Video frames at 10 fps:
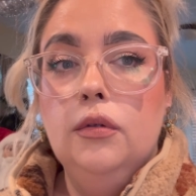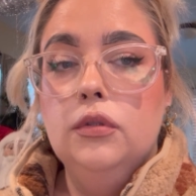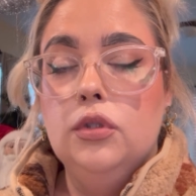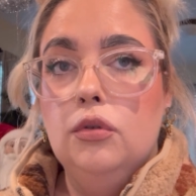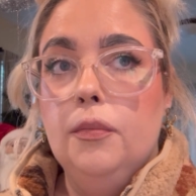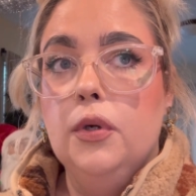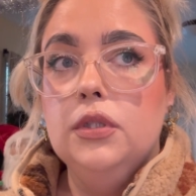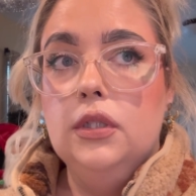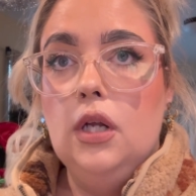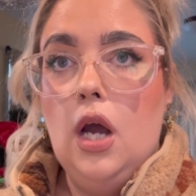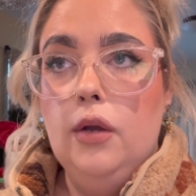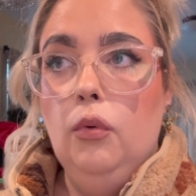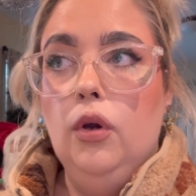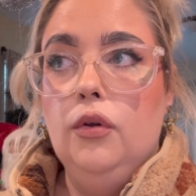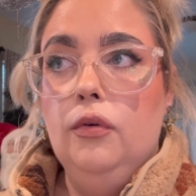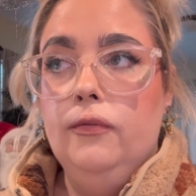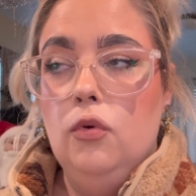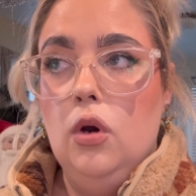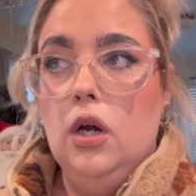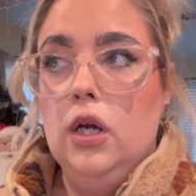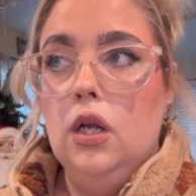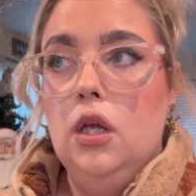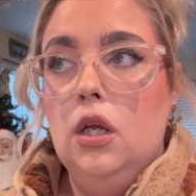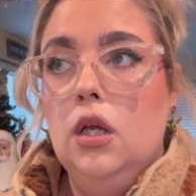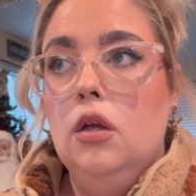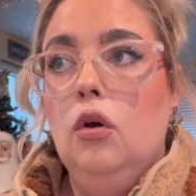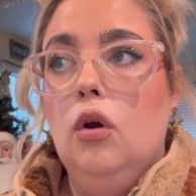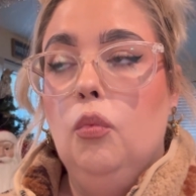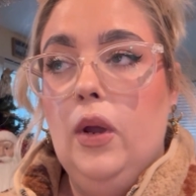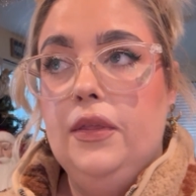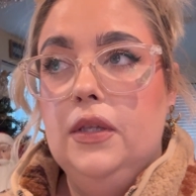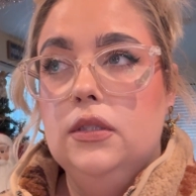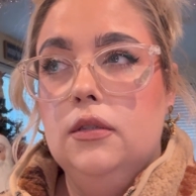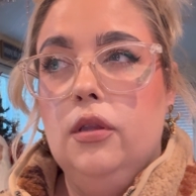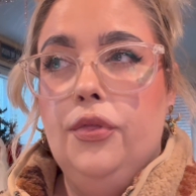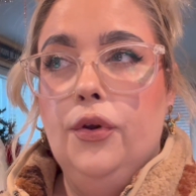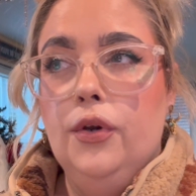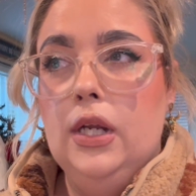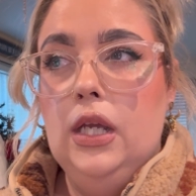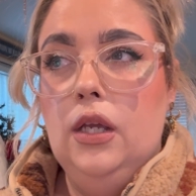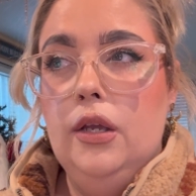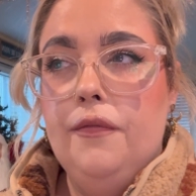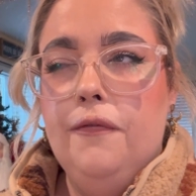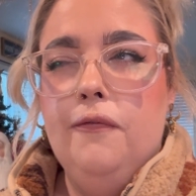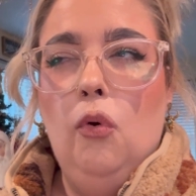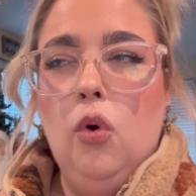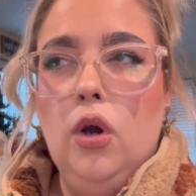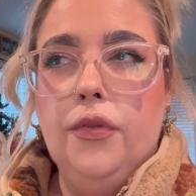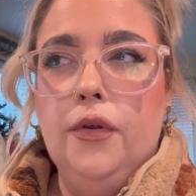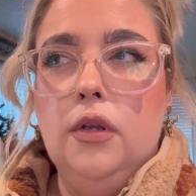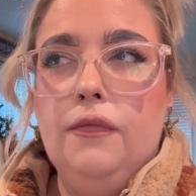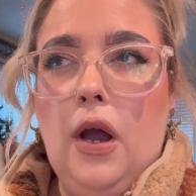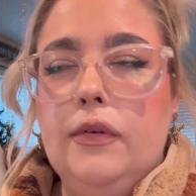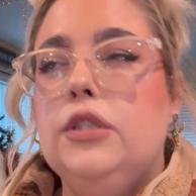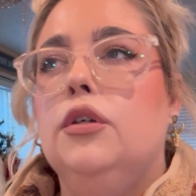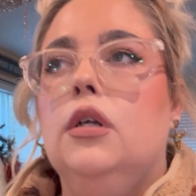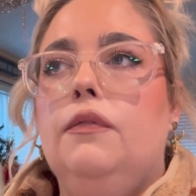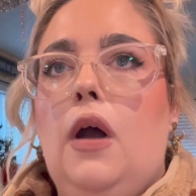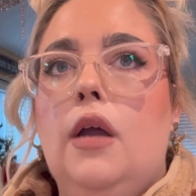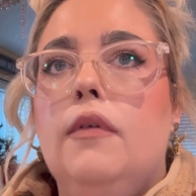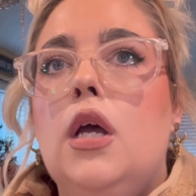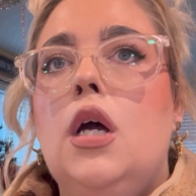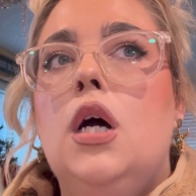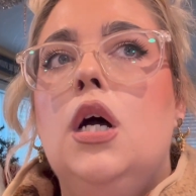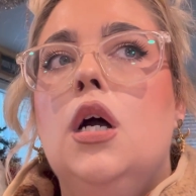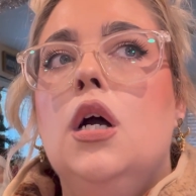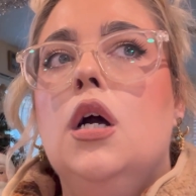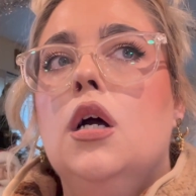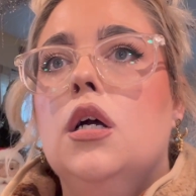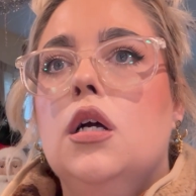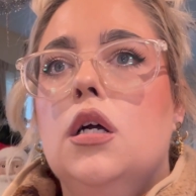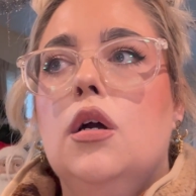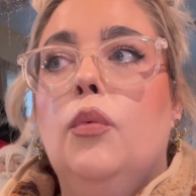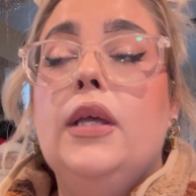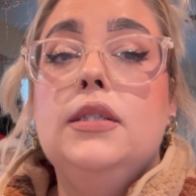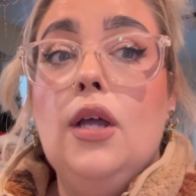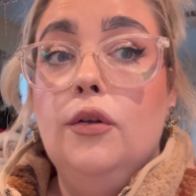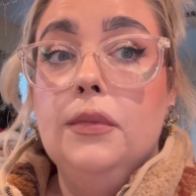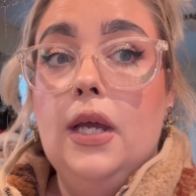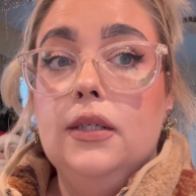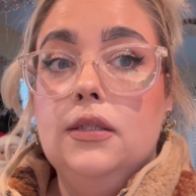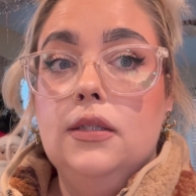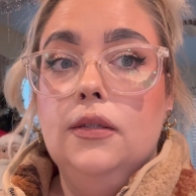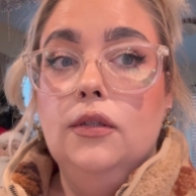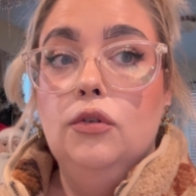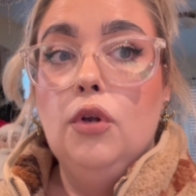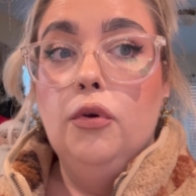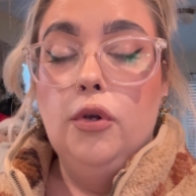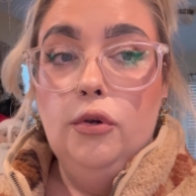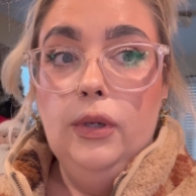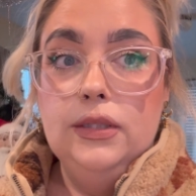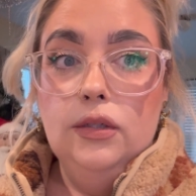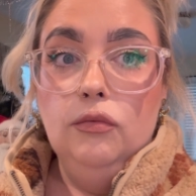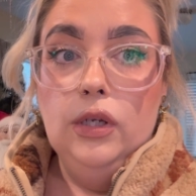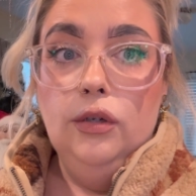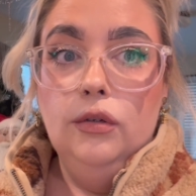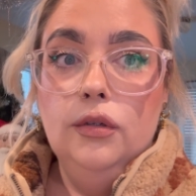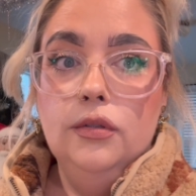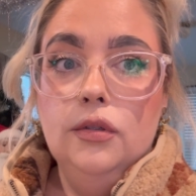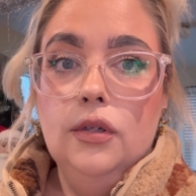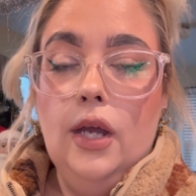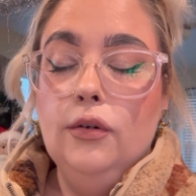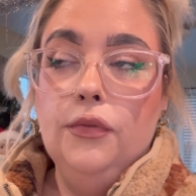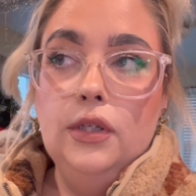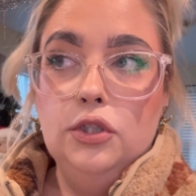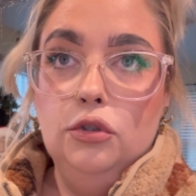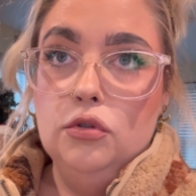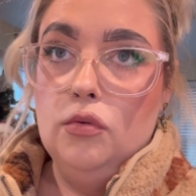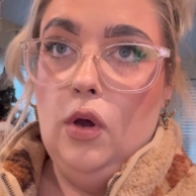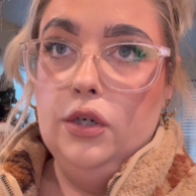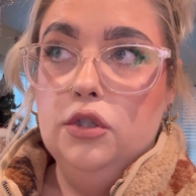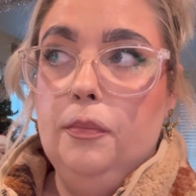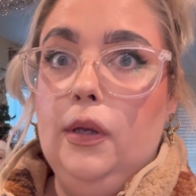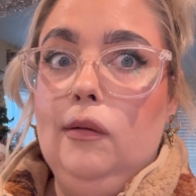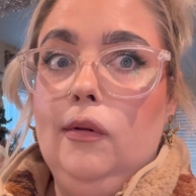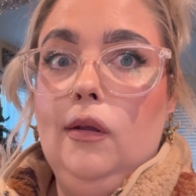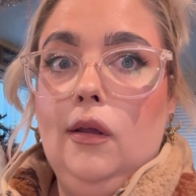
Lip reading: so the person I work for or with is 34, 35. He's 35. We had to tell him that who isn't real. I don't think children watch, but